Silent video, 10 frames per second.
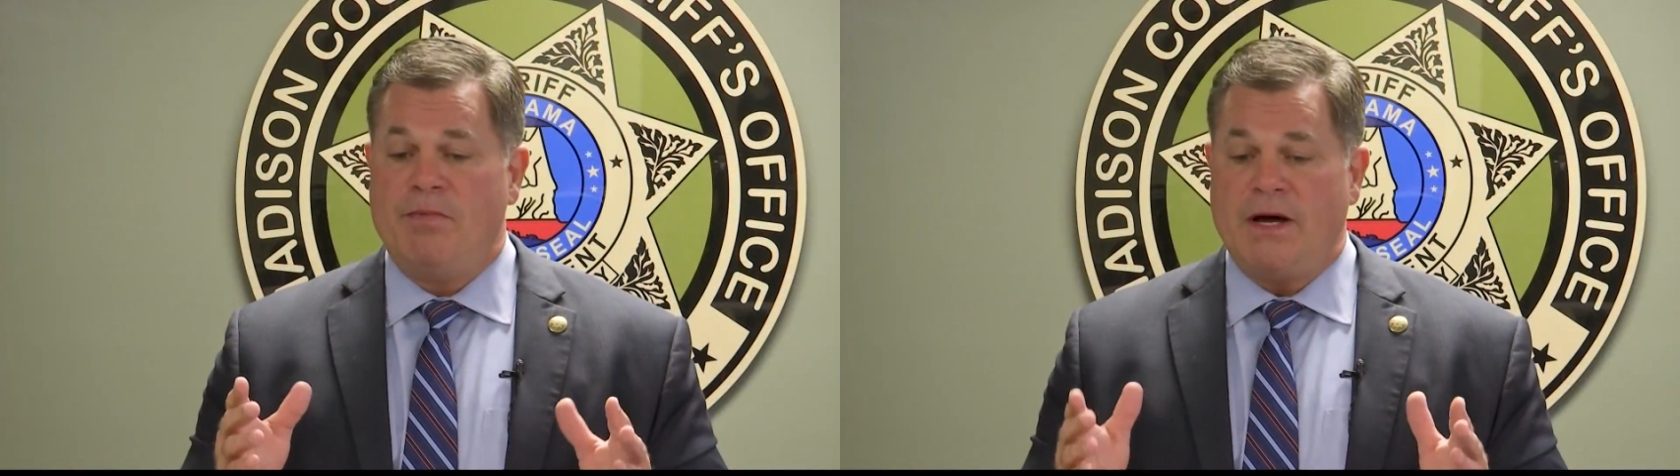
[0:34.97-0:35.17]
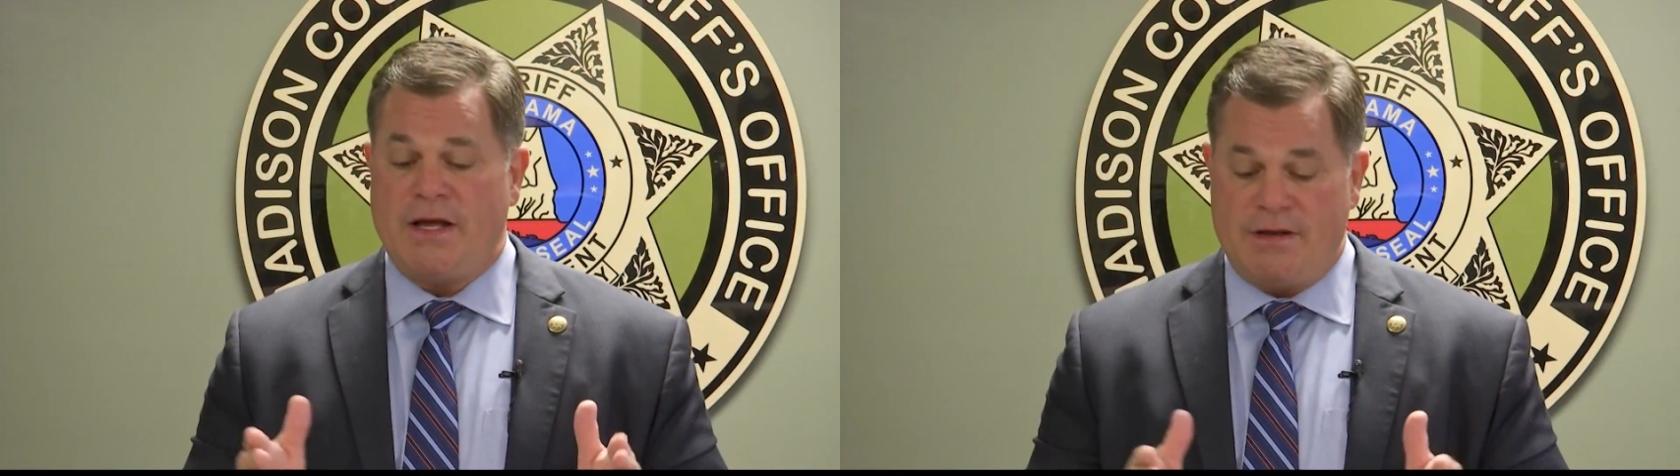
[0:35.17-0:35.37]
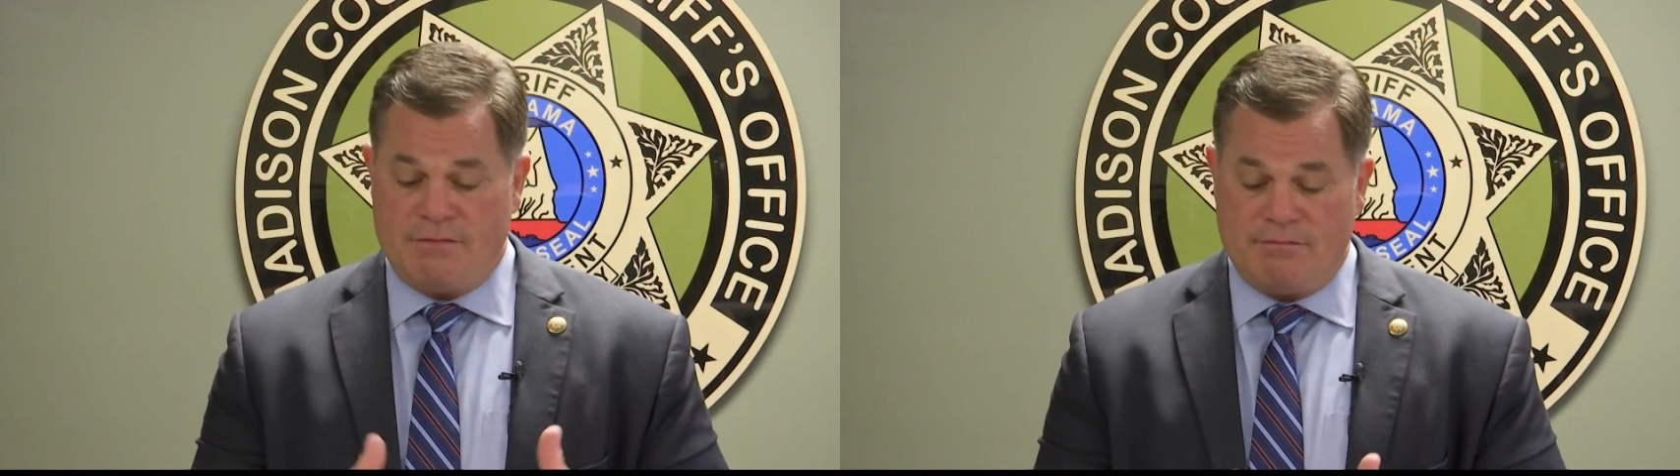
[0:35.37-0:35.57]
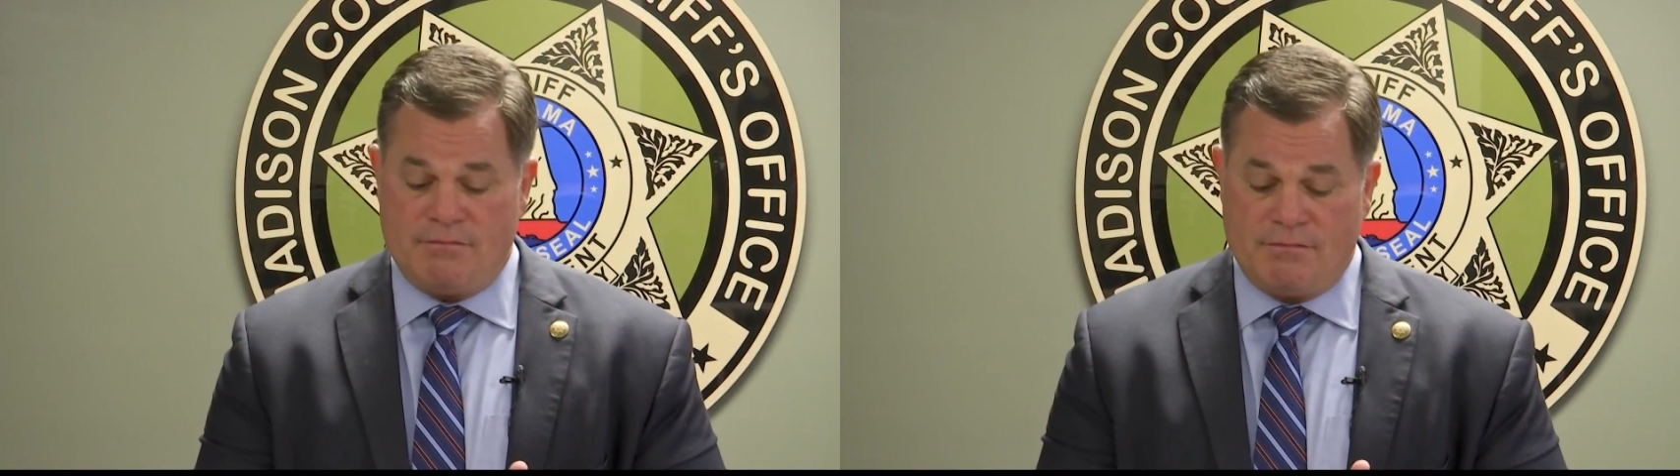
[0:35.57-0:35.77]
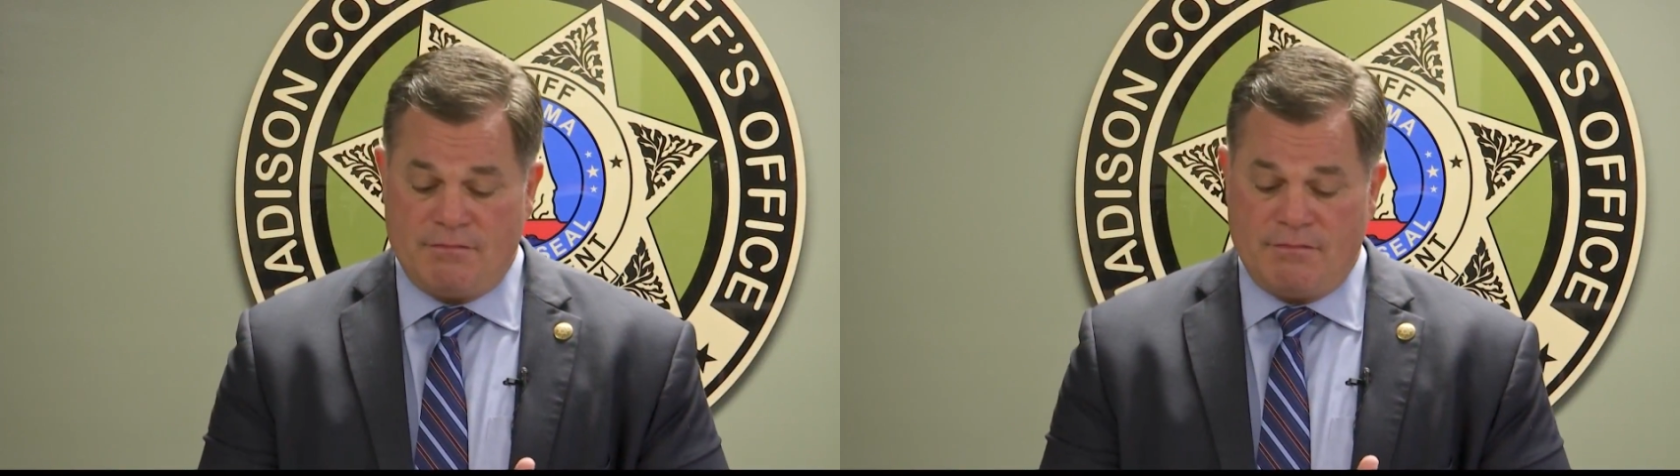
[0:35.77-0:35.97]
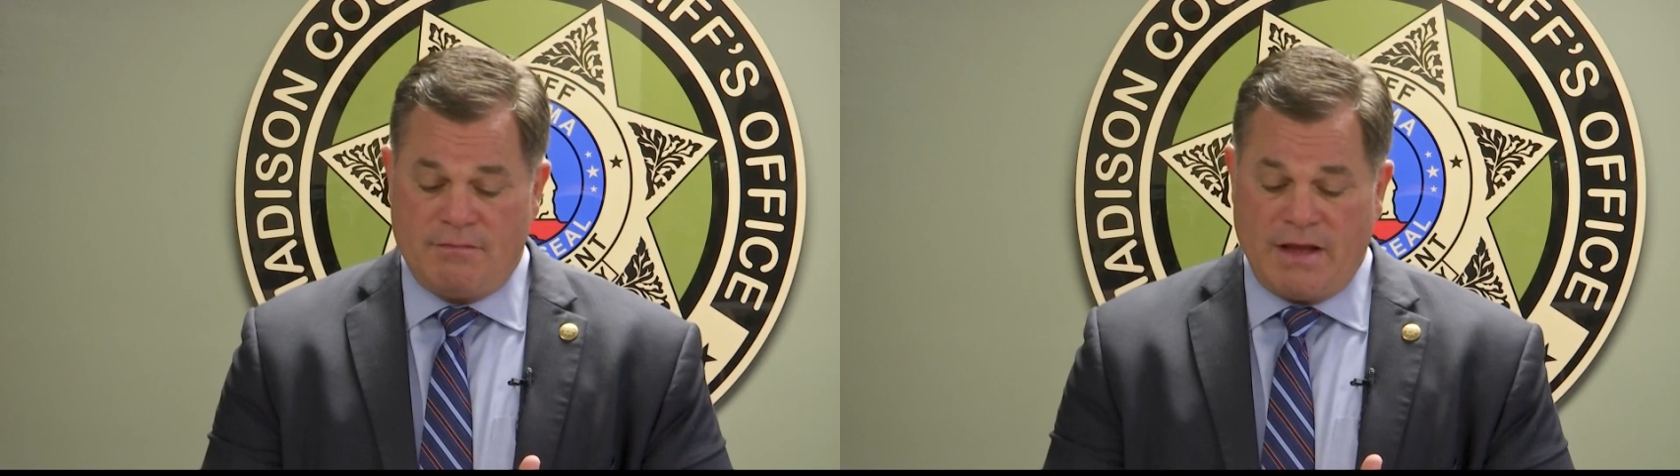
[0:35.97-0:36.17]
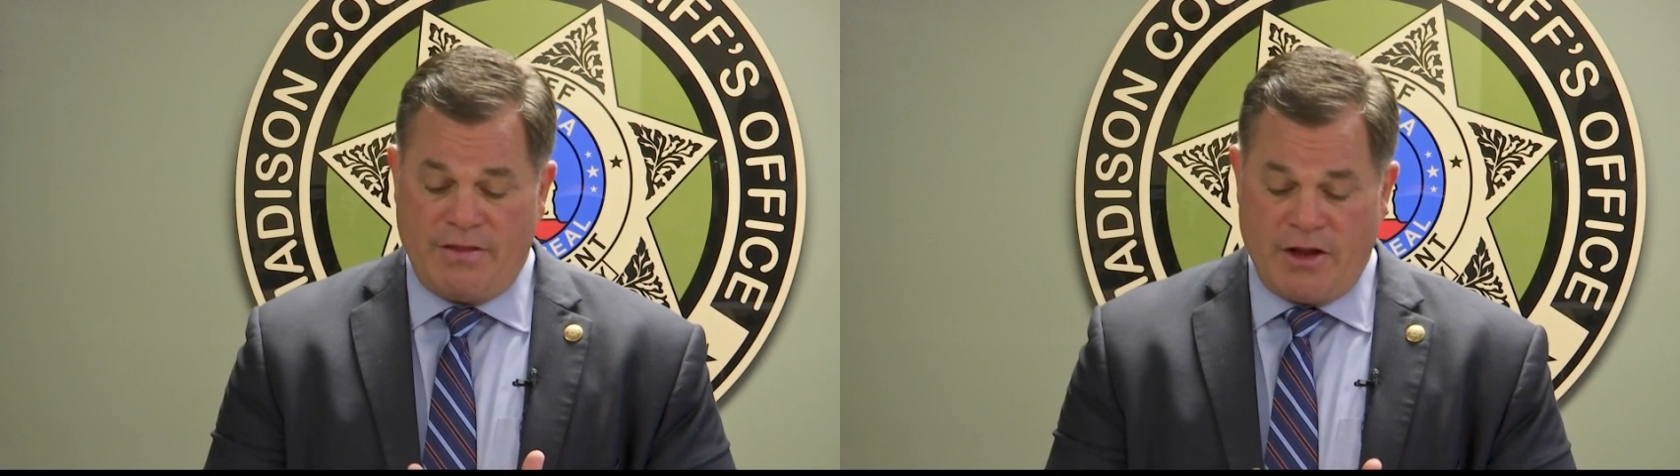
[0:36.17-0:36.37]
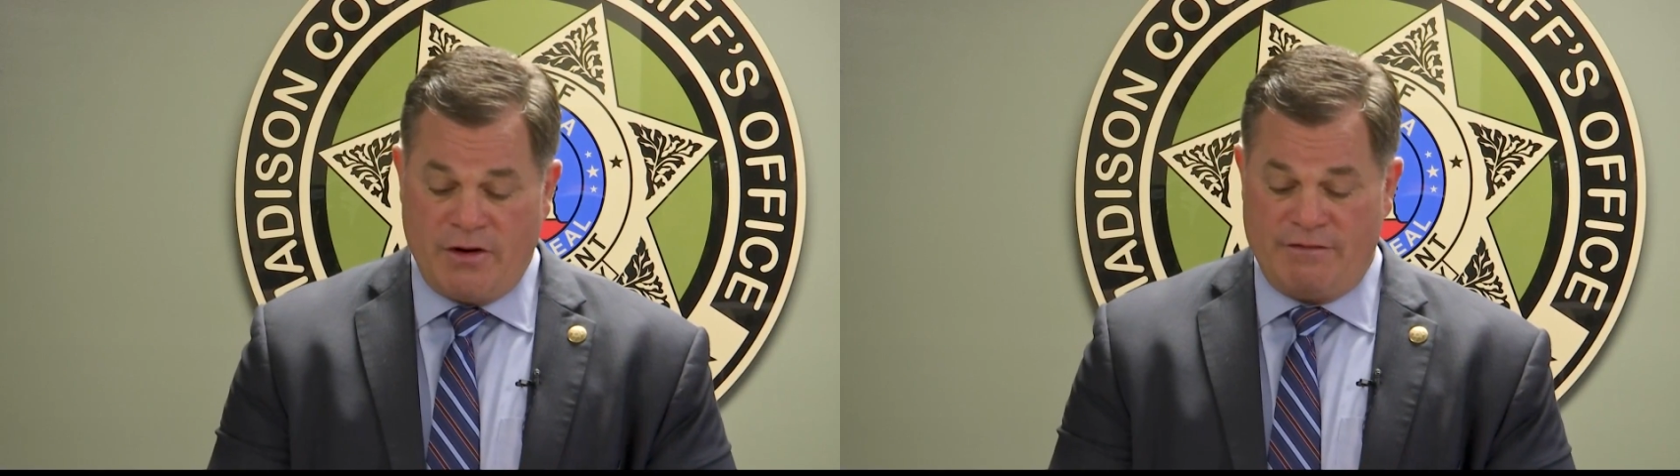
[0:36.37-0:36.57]
But
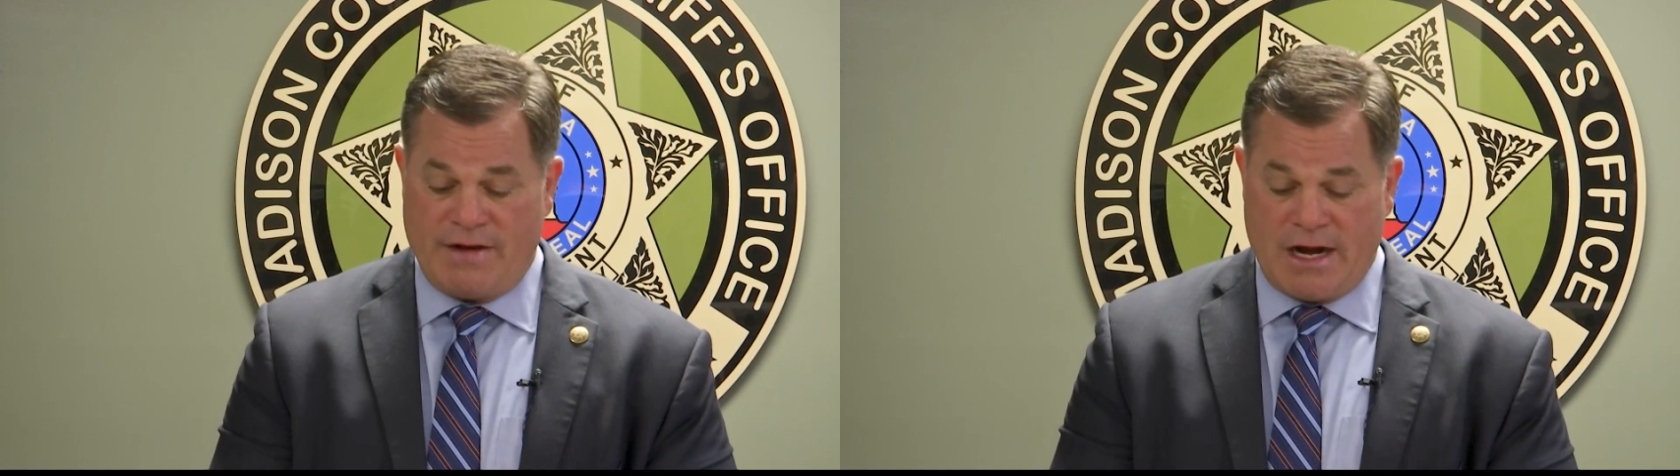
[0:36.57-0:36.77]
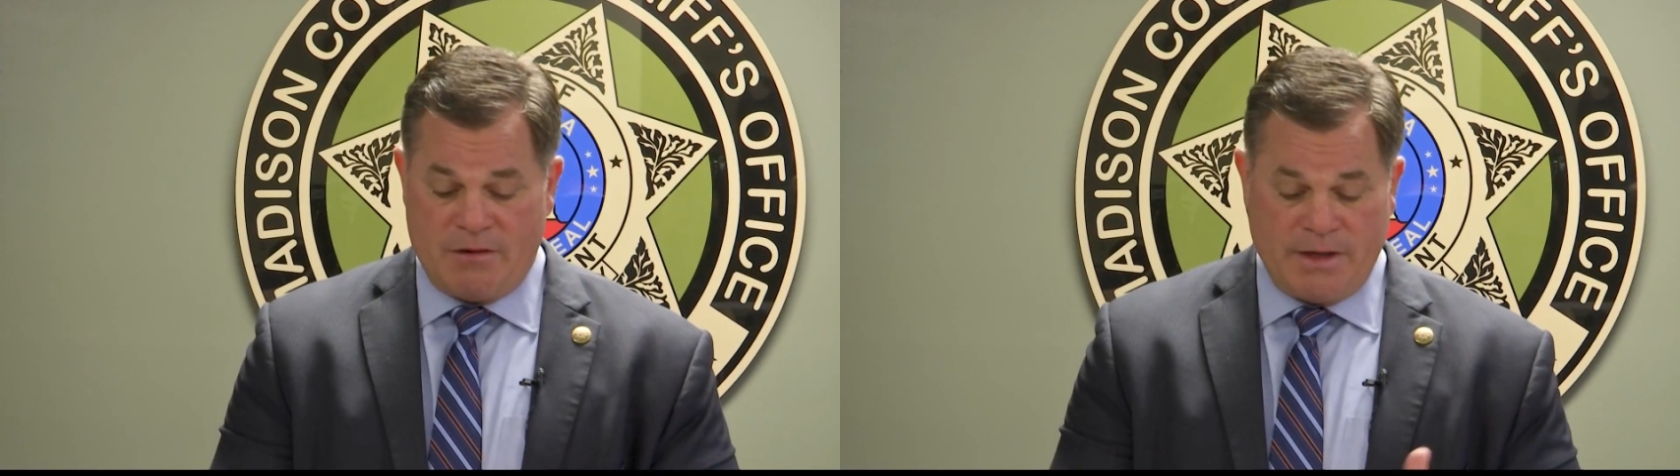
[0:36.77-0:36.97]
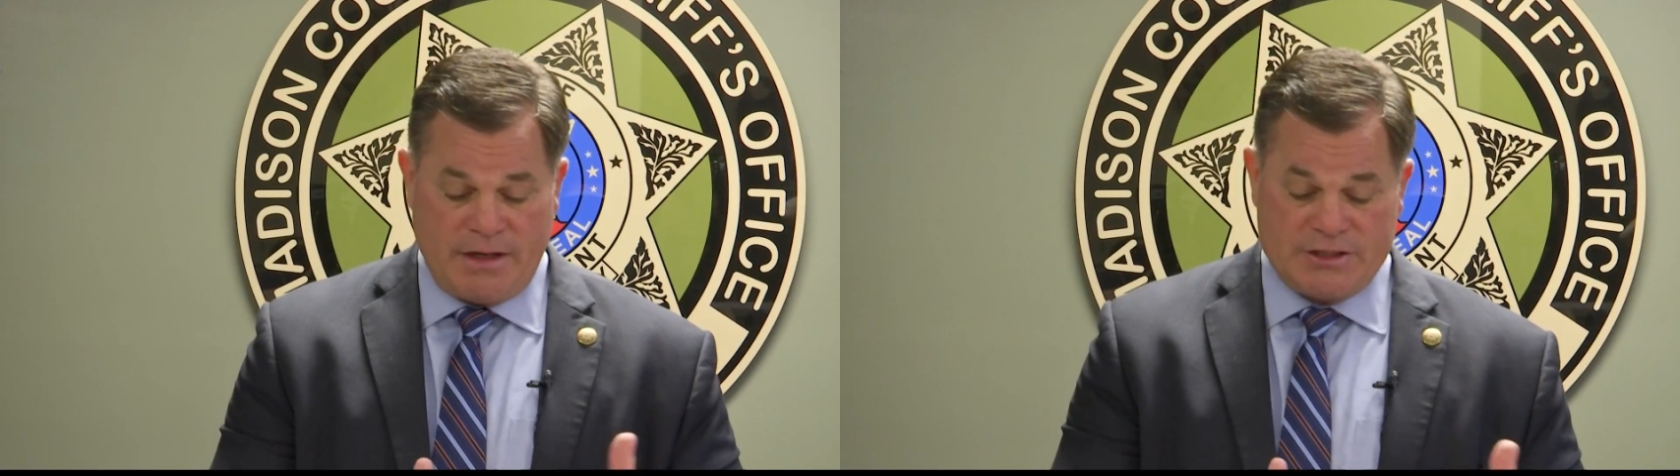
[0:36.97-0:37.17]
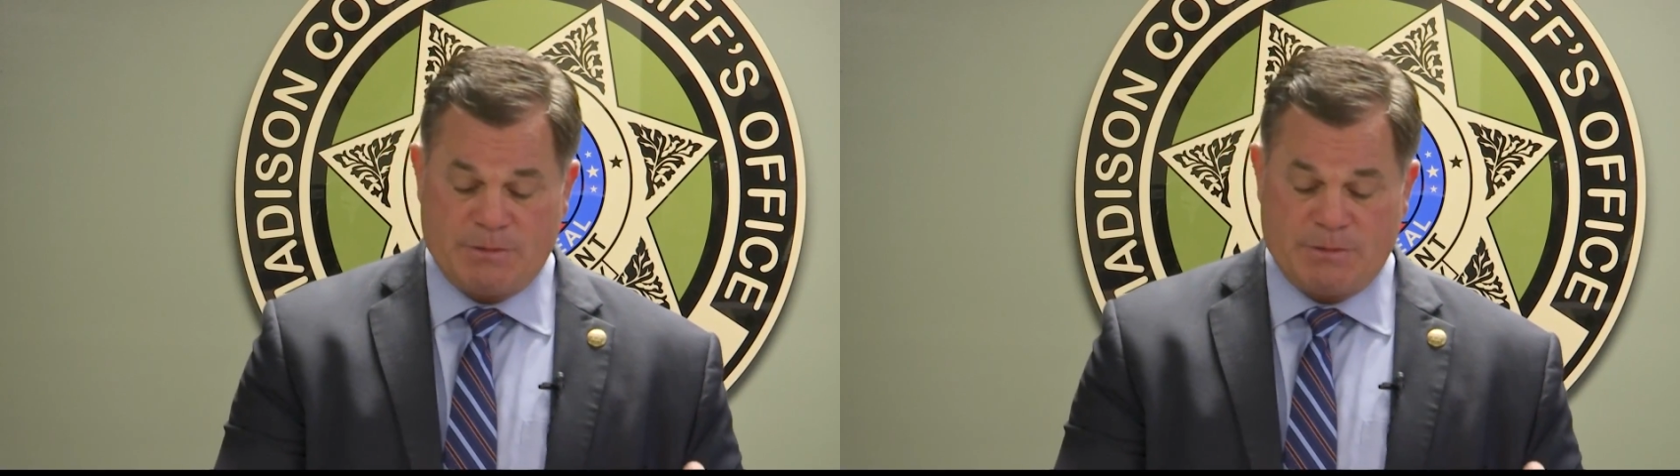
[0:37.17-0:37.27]
in their environment,